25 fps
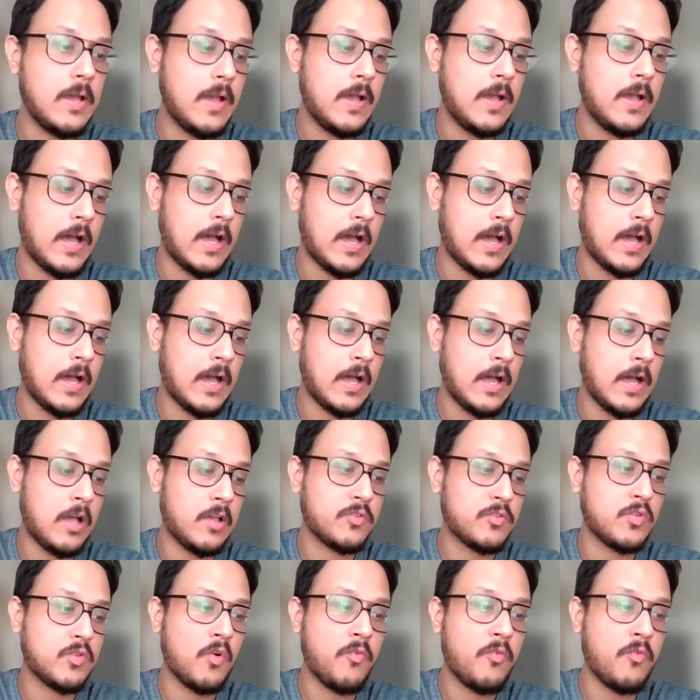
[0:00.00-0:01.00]

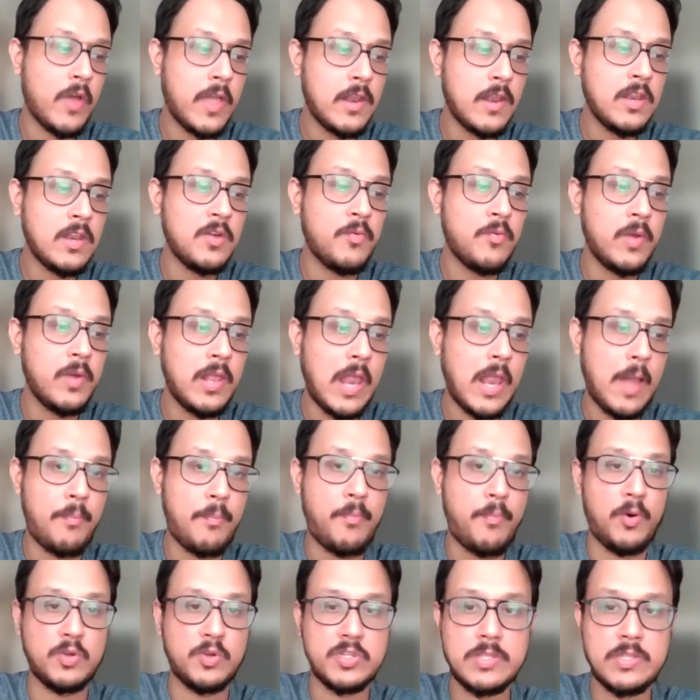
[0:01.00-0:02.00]
So when you will
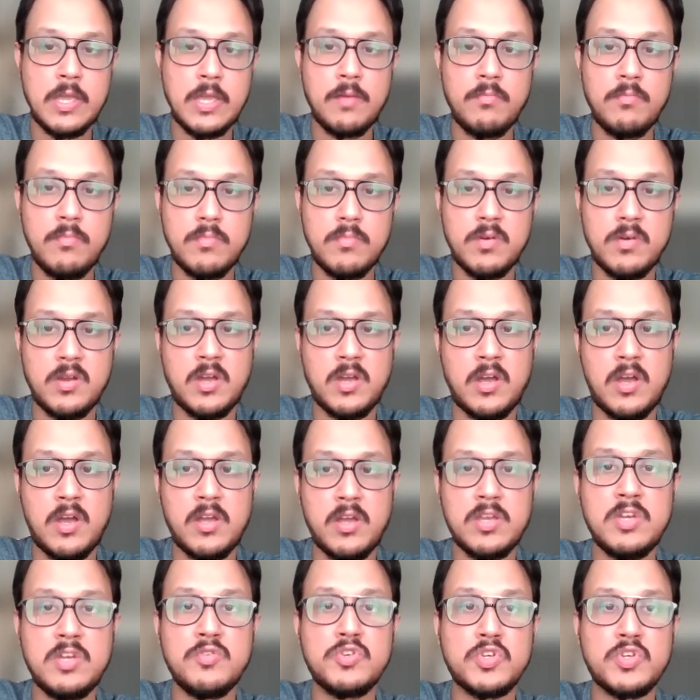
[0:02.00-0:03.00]
approach them,
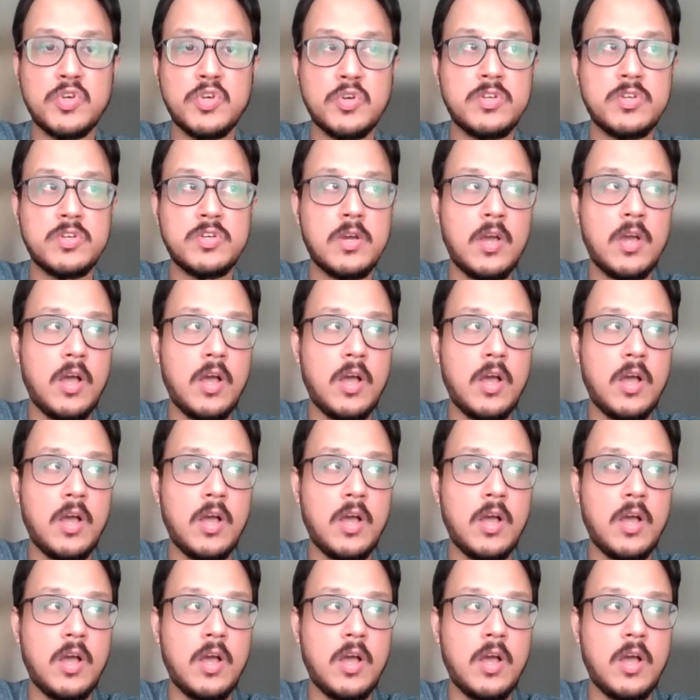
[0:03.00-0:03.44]
you should